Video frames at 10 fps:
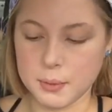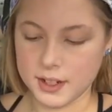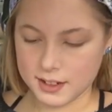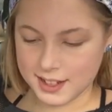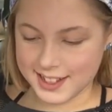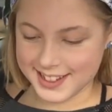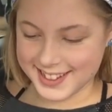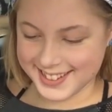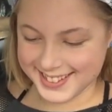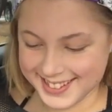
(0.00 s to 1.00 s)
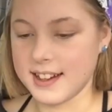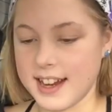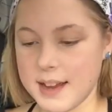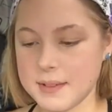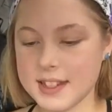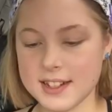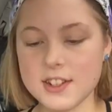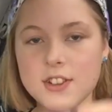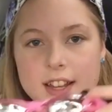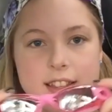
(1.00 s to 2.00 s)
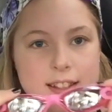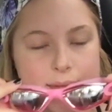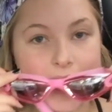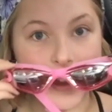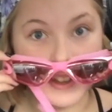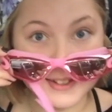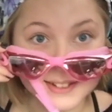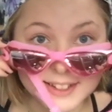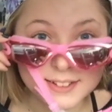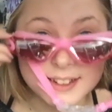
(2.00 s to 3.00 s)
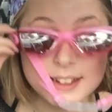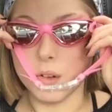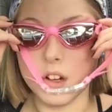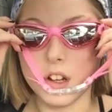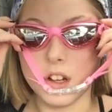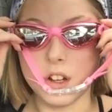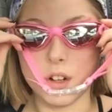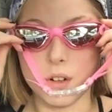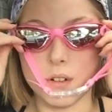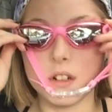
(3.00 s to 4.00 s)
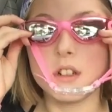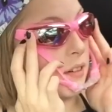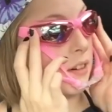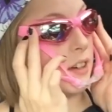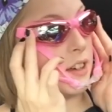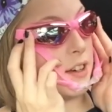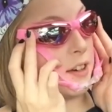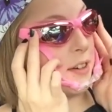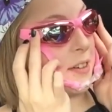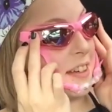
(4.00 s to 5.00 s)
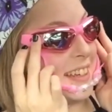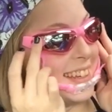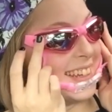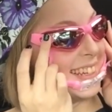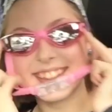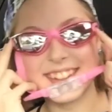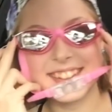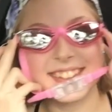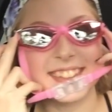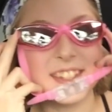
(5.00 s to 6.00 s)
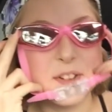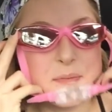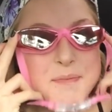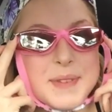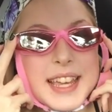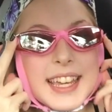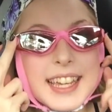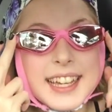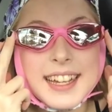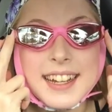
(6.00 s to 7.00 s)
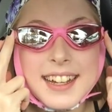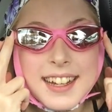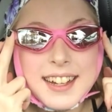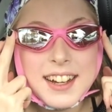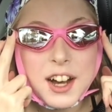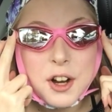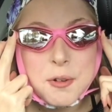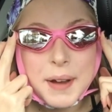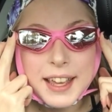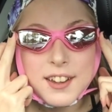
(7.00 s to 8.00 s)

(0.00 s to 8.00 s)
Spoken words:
but. All right, I'm just gonna try these on my eyes really quick. Whoa. Those are so big. Oh my